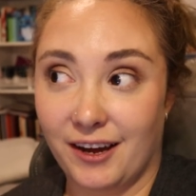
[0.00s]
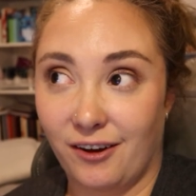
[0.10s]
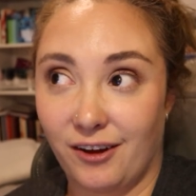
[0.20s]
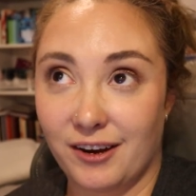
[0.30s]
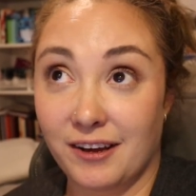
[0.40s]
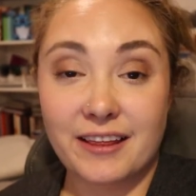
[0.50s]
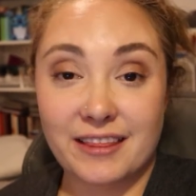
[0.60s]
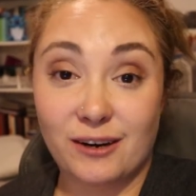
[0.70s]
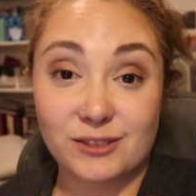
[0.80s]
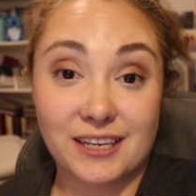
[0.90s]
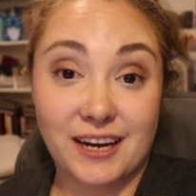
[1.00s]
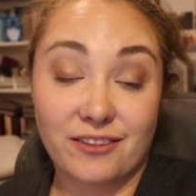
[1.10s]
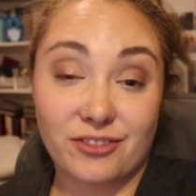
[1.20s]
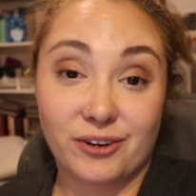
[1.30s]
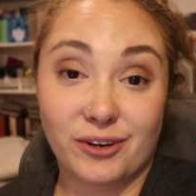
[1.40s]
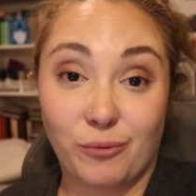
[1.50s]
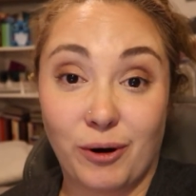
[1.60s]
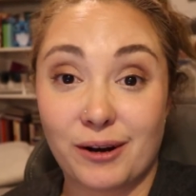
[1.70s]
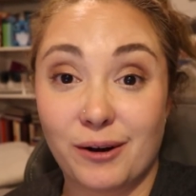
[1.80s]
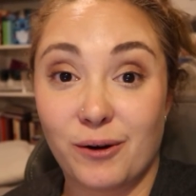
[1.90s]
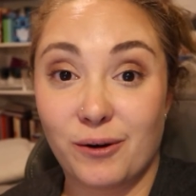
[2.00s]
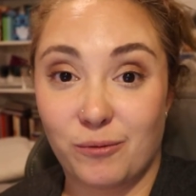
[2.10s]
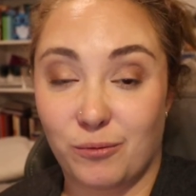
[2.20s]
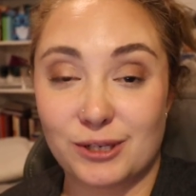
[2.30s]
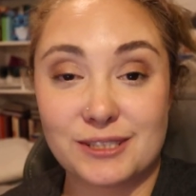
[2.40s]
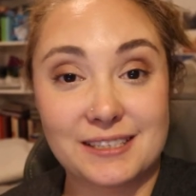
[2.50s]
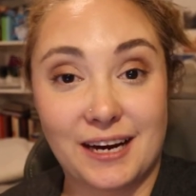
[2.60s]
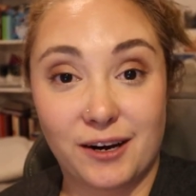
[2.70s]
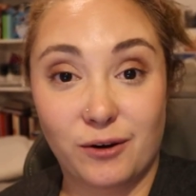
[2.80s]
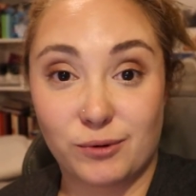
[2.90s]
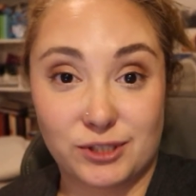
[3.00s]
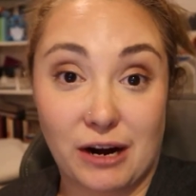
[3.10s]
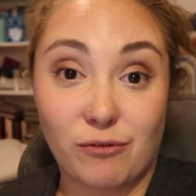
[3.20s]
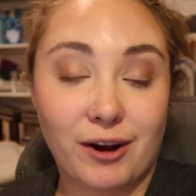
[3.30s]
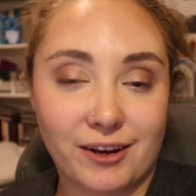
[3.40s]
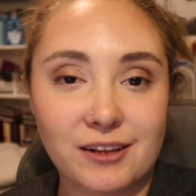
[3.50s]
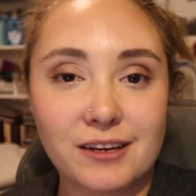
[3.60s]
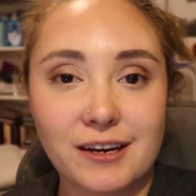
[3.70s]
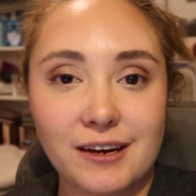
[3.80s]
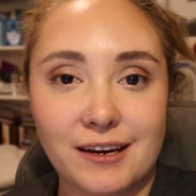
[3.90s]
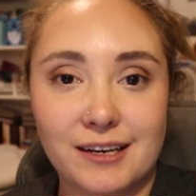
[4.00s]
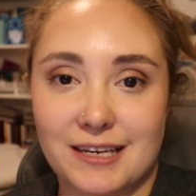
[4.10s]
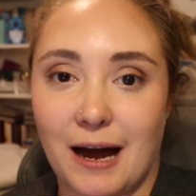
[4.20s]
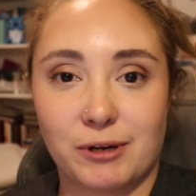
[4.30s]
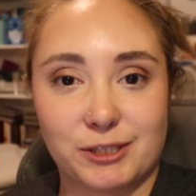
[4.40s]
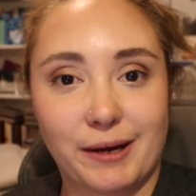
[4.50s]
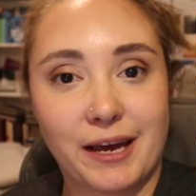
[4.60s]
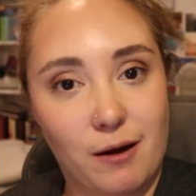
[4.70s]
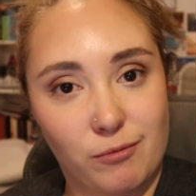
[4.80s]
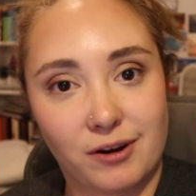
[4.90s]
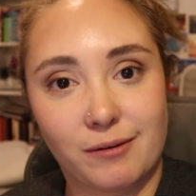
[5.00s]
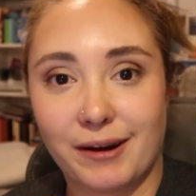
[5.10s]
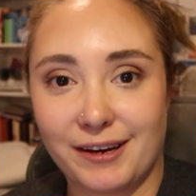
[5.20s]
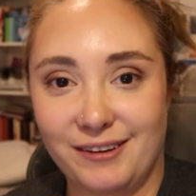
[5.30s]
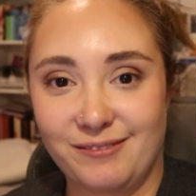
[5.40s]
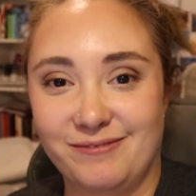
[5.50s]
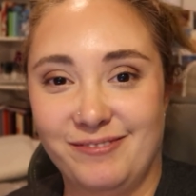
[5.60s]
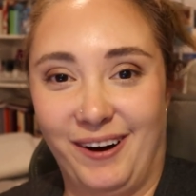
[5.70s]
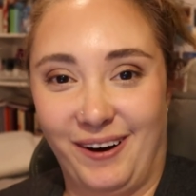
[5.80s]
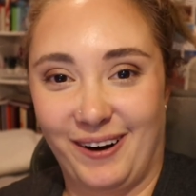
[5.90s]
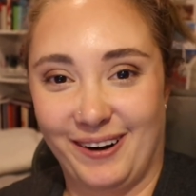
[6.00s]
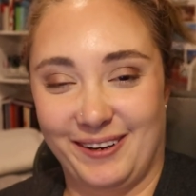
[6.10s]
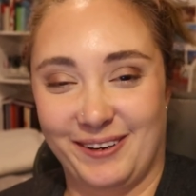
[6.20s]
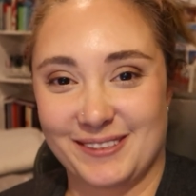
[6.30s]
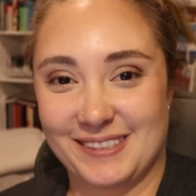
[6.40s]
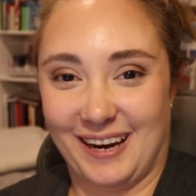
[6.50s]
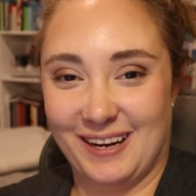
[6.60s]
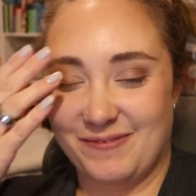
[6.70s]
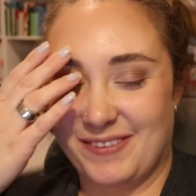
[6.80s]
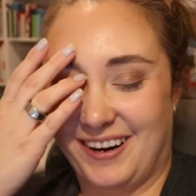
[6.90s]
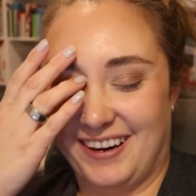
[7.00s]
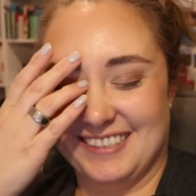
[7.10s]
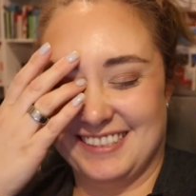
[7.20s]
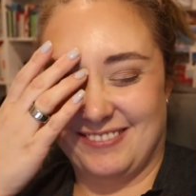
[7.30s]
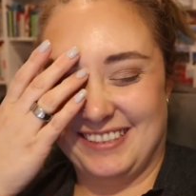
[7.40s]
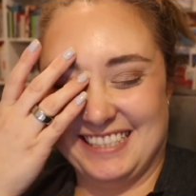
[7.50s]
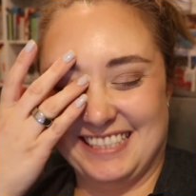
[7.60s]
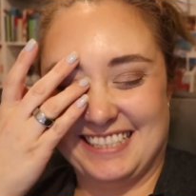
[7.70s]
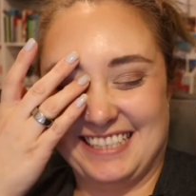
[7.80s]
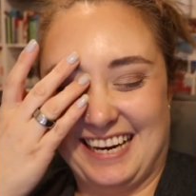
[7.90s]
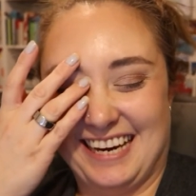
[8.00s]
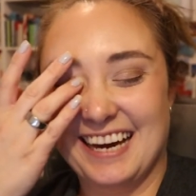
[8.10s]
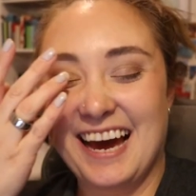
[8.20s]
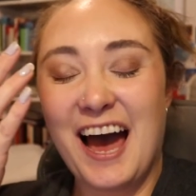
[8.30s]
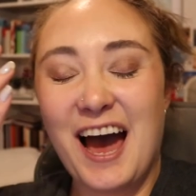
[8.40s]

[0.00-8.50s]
I got one thousand thirty-one words done, which ironically is how much my camera and my audio setup cost me today.